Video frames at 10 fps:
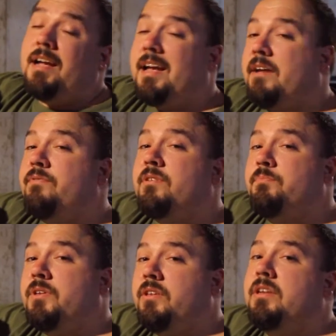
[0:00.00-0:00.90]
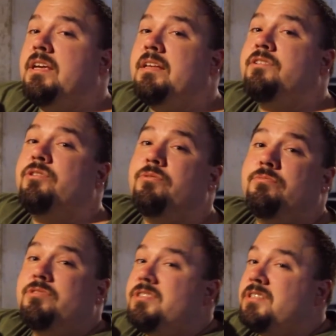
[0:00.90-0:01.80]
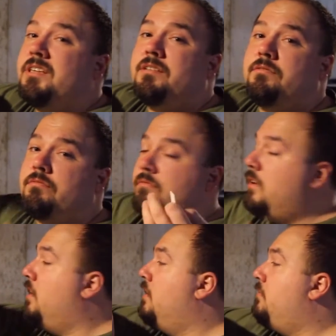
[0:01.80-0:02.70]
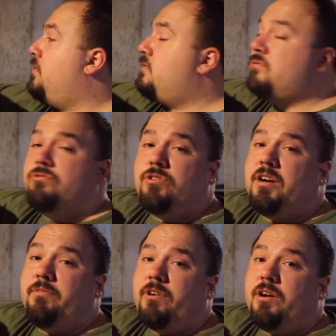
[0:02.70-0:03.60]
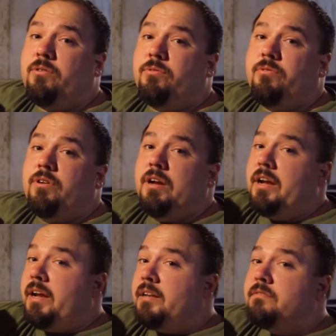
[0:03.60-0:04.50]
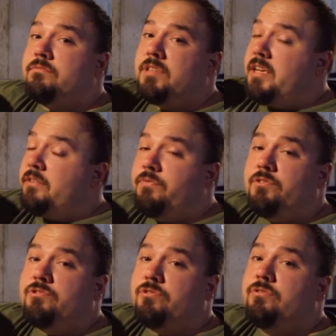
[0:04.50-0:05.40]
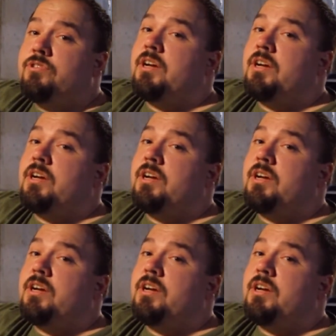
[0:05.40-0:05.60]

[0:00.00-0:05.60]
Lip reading: I have the ability to just get my screwdriver out and take a few screws